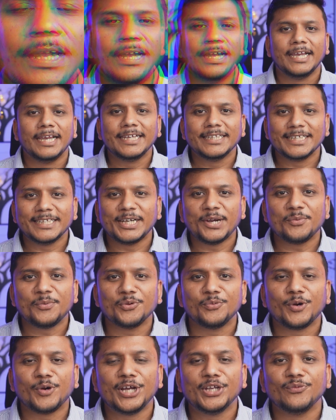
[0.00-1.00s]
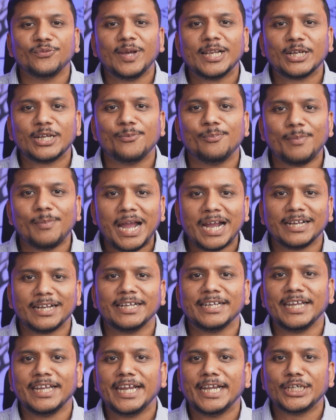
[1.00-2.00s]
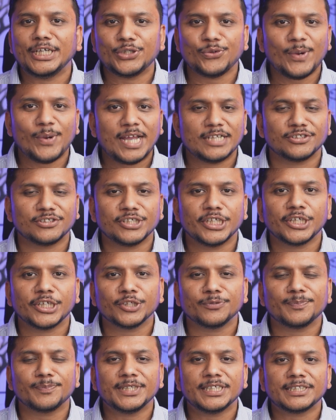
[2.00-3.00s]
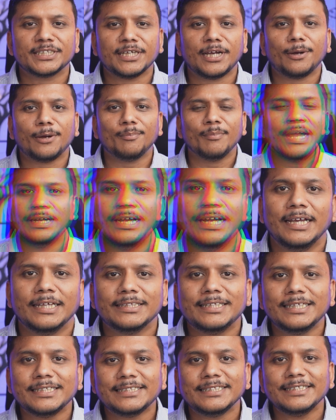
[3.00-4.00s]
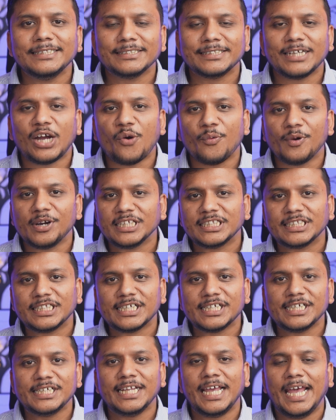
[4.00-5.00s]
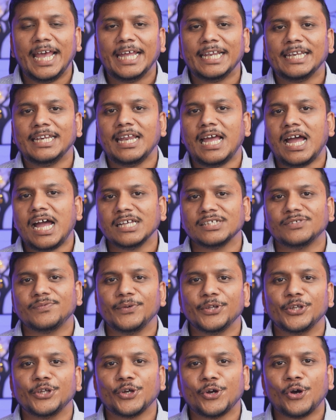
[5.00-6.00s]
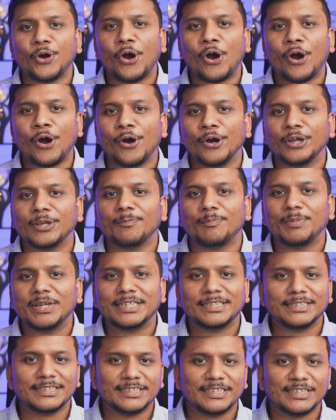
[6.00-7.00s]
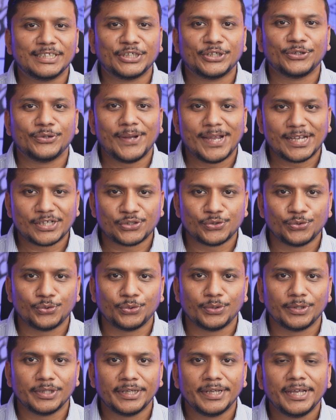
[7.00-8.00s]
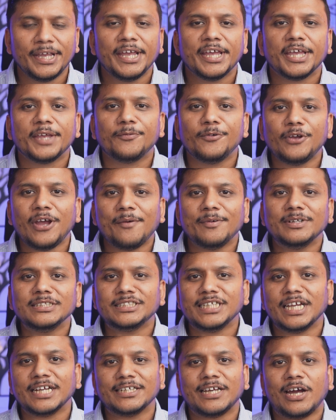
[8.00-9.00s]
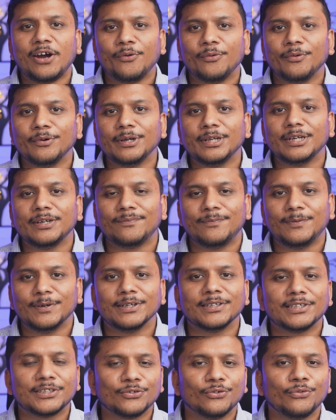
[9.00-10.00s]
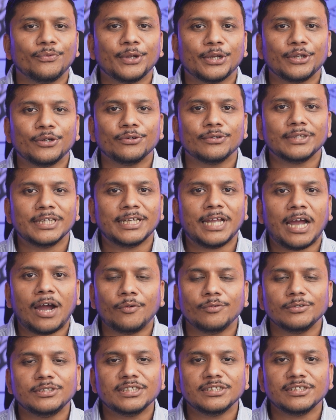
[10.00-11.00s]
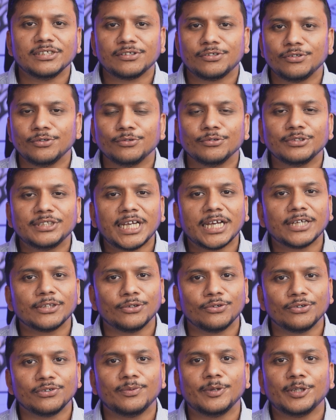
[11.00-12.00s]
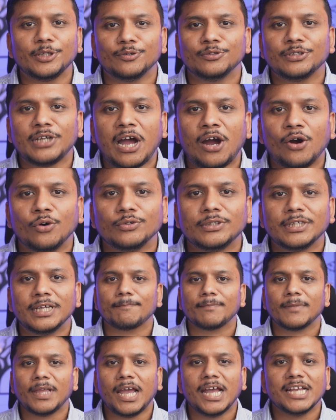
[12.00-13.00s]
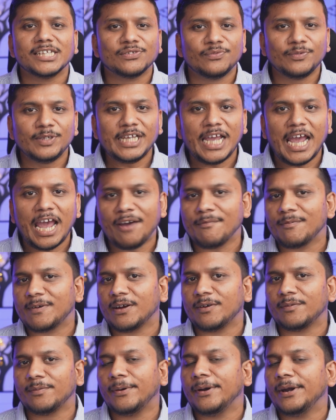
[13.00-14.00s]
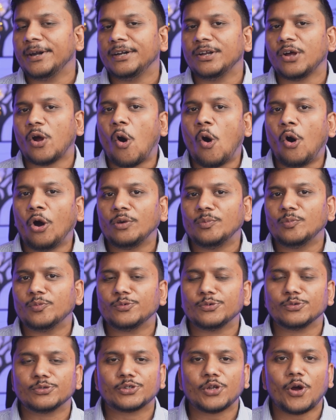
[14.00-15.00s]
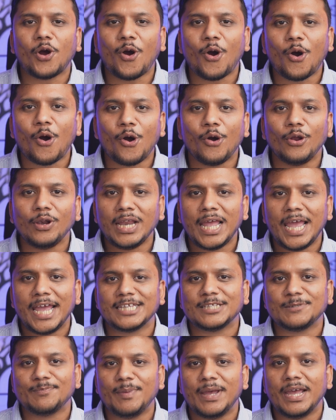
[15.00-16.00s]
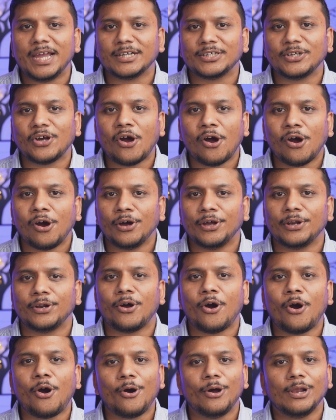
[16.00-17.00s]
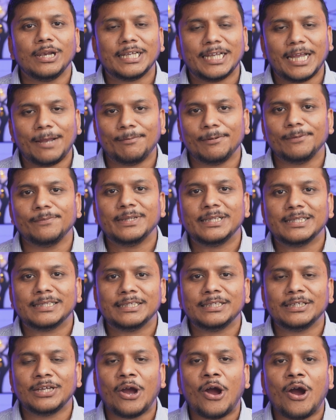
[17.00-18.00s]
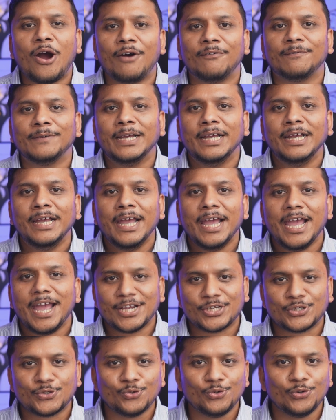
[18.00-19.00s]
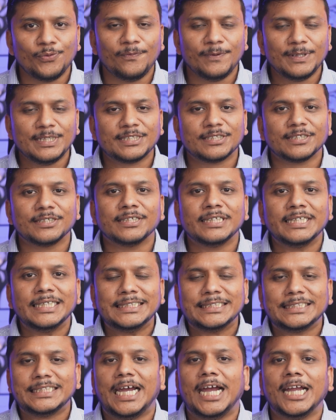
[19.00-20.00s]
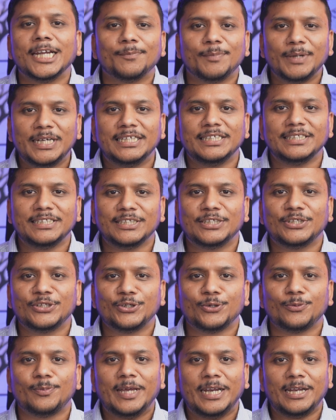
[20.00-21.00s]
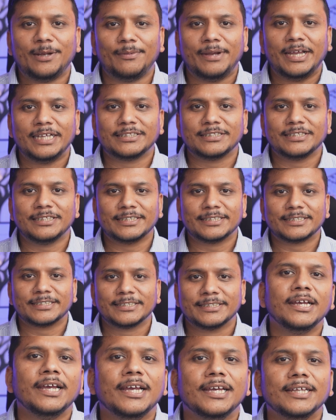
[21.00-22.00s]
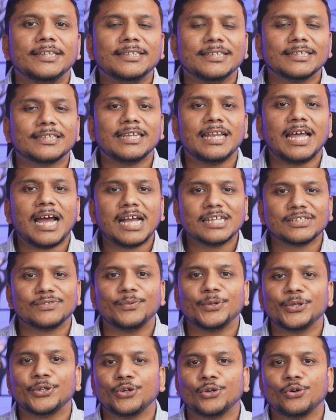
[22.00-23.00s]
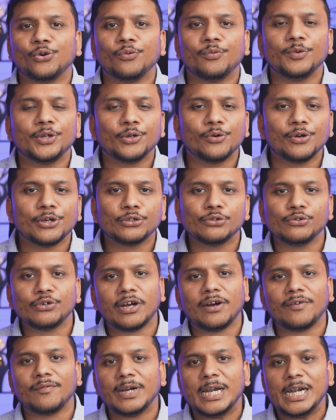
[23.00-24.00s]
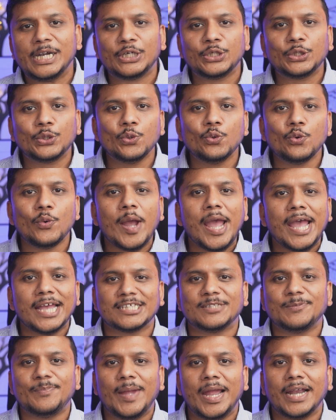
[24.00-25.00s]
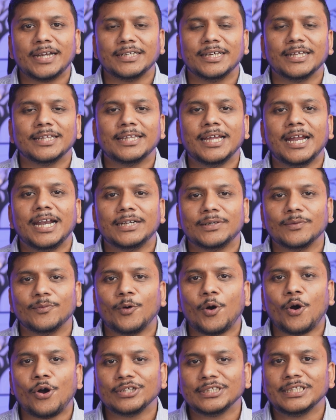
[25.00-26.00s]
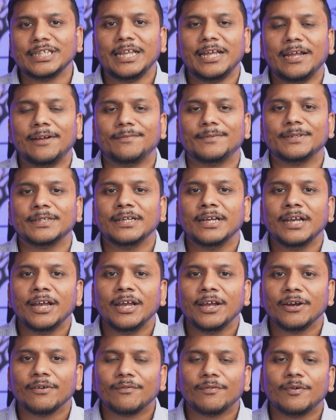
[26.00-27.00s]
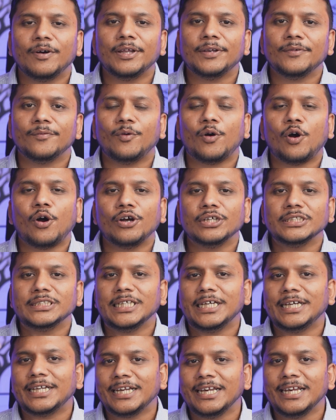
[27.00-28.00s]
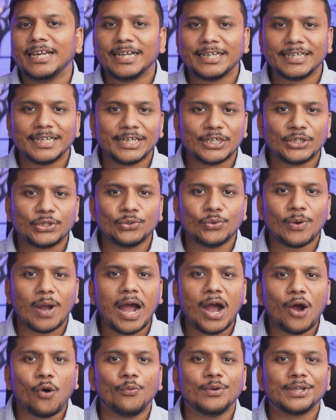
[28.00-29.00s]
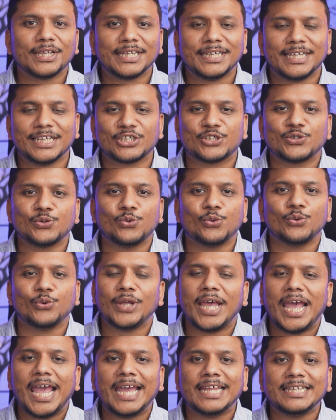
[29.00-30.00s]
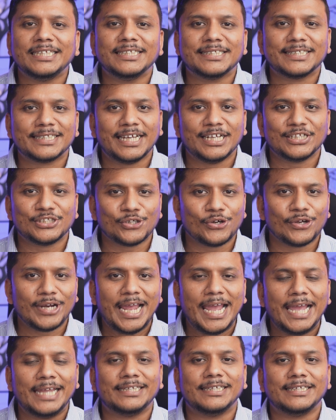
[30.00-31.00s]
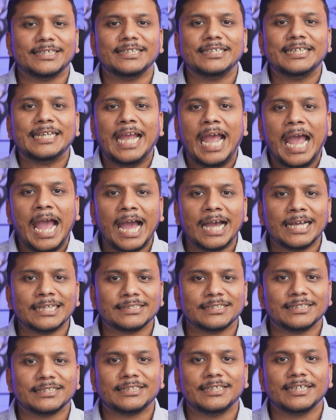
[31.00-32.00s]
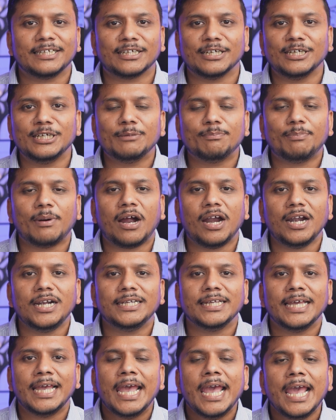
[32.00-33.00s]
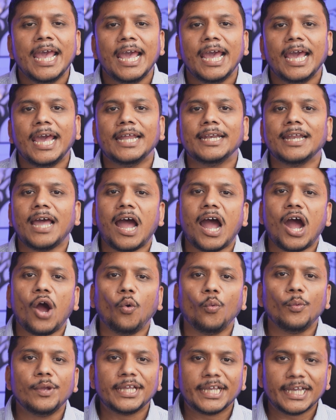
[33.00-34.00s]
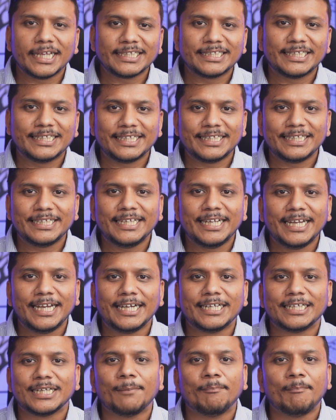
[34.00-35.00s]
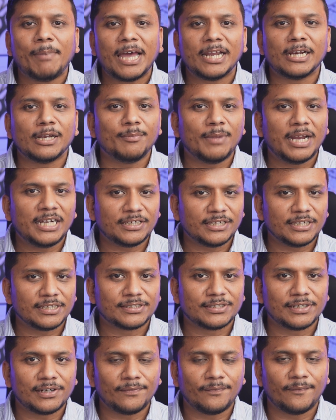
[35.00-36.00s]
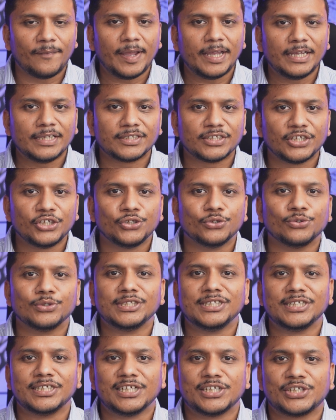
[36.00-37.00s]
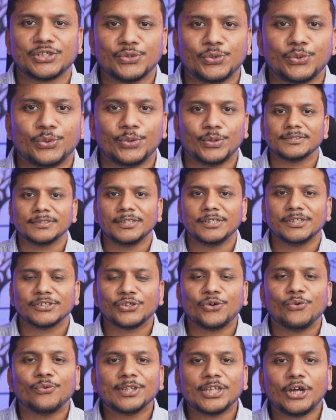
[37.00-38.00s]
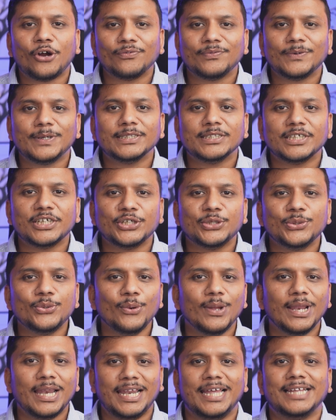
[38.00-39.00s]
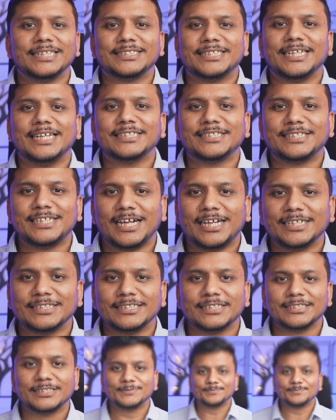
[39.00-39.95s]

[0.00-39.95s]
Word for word: Hey there everyone, welcome back again to Engineering Pritam. This is our third and last video on PTC Creo Extrude. If you haven't checked our first two videos, then I would suggest you to check those videos out as we have covered almost all aspect or all capability of extrude feature inside PTC Creo parametric. In this last video, we're going to cover two aspect that was left one was related to how we can extrude any sketch or entity as a thickened part and how we can create parametric surface using extrude. So without further ado, let's get started.